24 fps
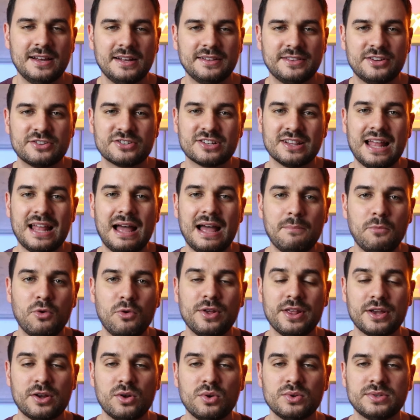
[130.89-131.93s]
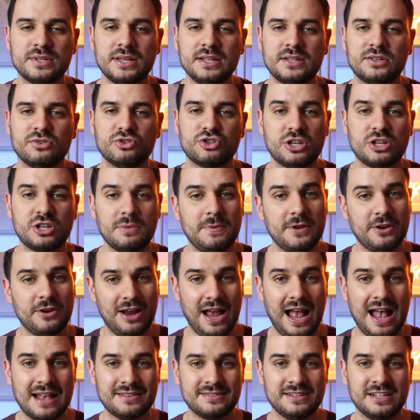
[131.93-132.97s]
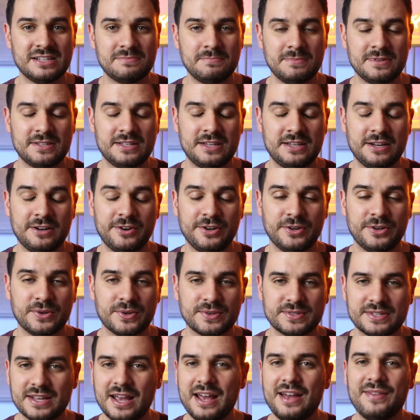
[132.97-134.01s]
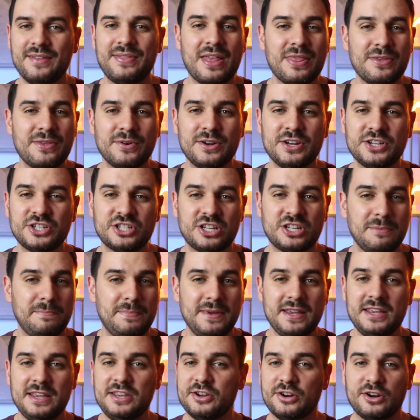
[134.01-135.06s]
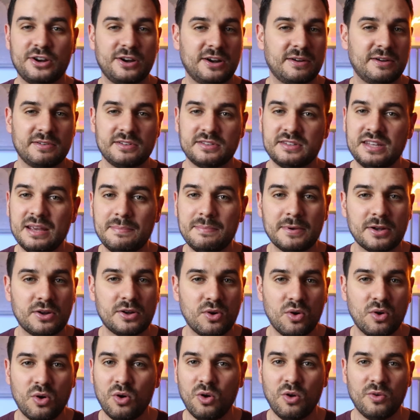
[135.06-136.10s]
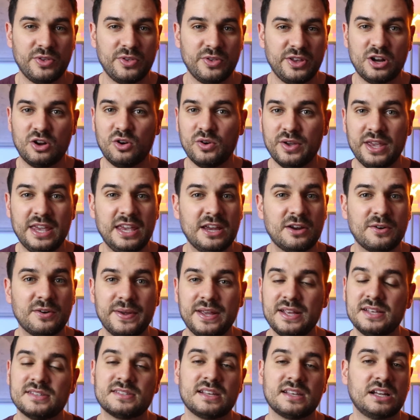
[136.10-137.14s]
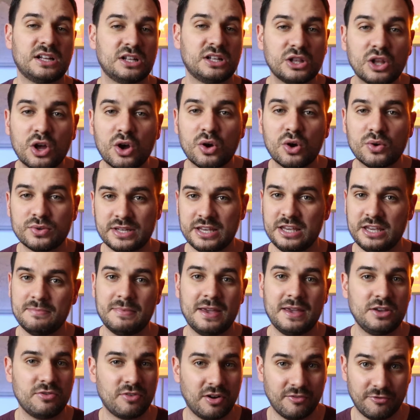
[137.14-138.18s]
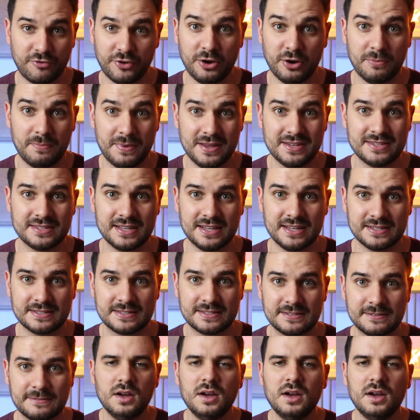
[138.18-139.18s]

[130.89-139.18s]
There's a lot more that goes into shipping your hazardous materials than there is shipping your typical, earrings and clothes that you may run for your business.